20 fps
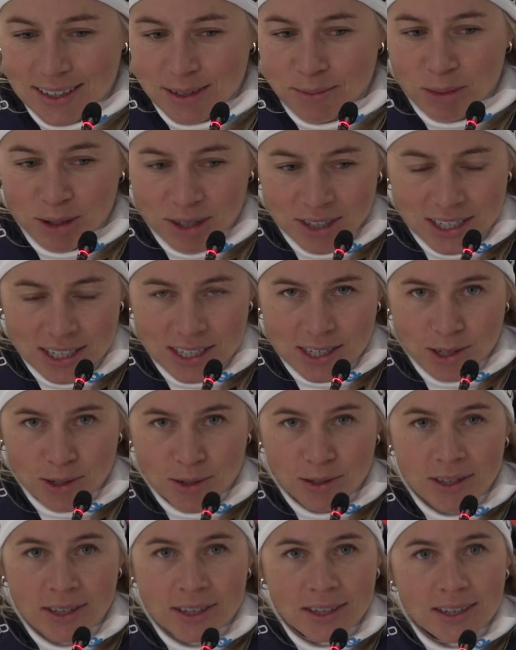Marte is
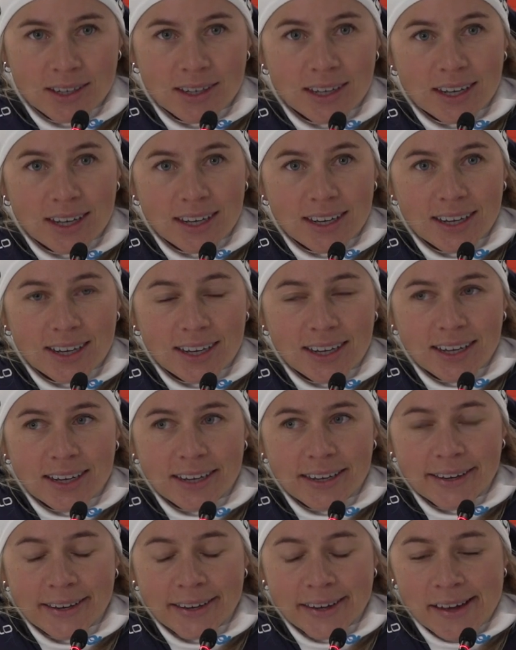good
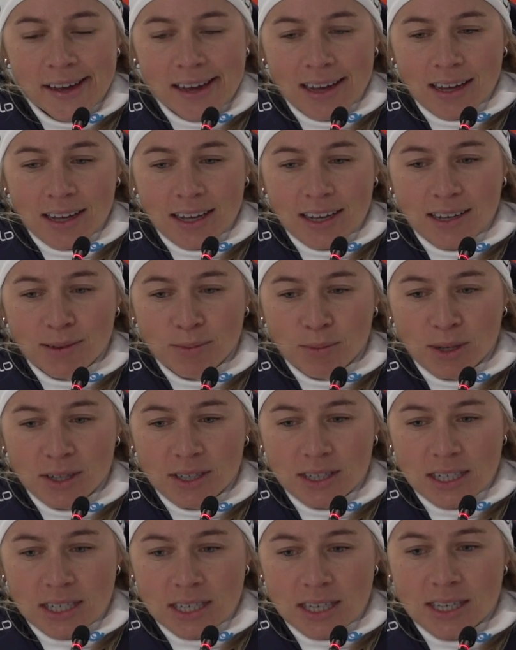and
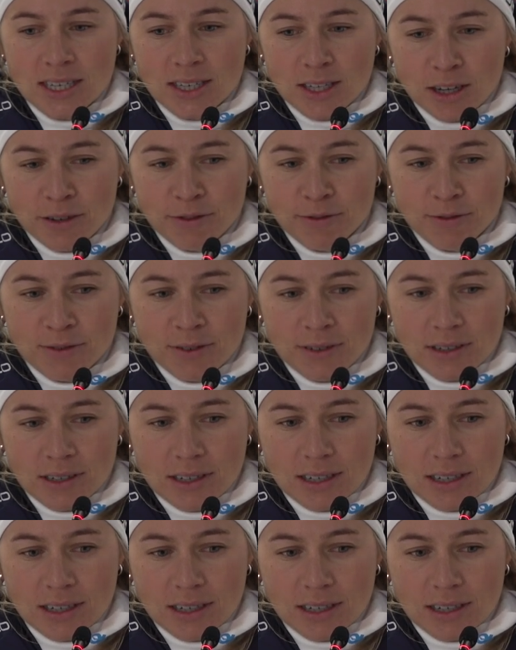Marte is tough.